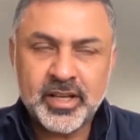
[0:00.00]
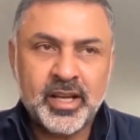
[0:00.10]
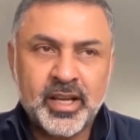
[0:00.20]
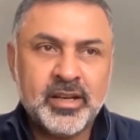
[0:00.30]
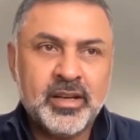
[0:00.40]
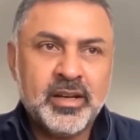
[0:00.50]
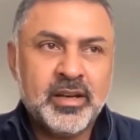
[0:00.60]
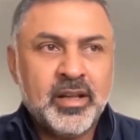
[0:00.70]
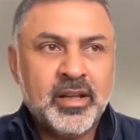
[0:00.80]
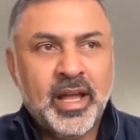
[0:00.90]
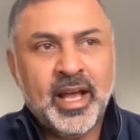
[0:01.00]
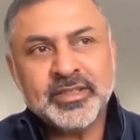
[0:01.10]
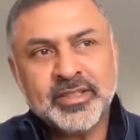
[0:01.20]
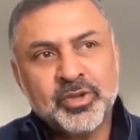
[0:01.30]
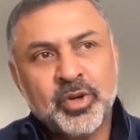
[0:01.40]
And
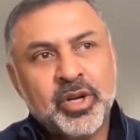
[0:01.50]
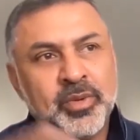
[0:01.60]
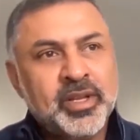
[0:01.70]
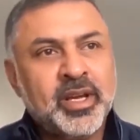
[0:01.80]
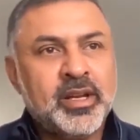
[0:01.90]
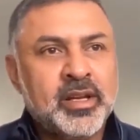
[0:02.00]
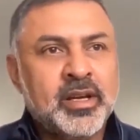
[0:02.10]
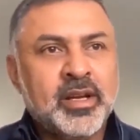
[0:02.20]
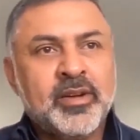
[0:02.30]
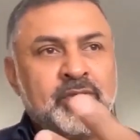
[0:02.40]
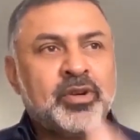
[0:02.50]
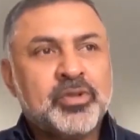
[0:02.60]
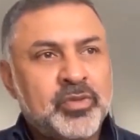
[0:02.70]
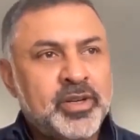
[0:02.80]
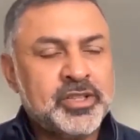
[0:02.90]
as I toyed with the idea, and I've talked
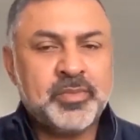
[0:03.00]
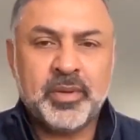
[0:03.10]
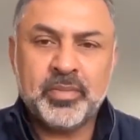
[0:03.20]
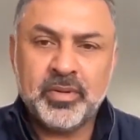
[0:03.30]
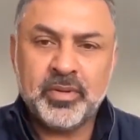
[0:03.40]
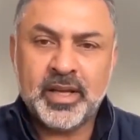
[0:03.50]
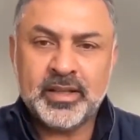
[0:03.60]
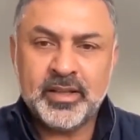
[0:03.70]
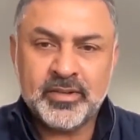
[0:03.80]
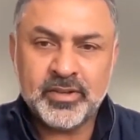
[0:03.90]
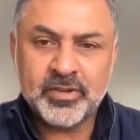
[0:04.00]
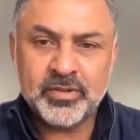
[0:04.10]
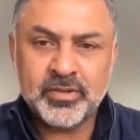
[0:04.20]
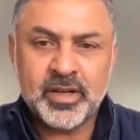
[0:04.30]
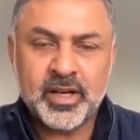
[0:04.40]
to various people at the
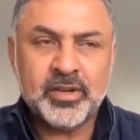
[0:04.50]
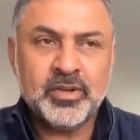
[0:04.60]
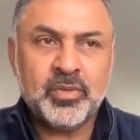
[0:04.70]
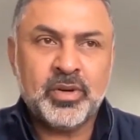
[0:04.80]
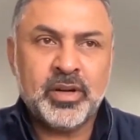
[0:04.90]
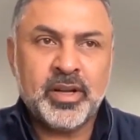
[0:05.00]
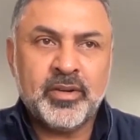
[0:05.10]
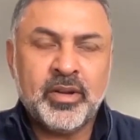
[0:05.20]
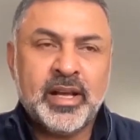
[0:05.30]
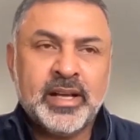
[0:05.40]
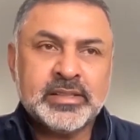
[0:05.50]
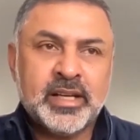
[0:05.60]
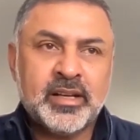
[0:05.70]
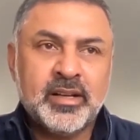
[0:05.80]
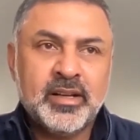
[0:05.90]
institute and around the world, and I realized
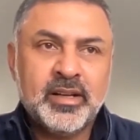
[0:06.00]
that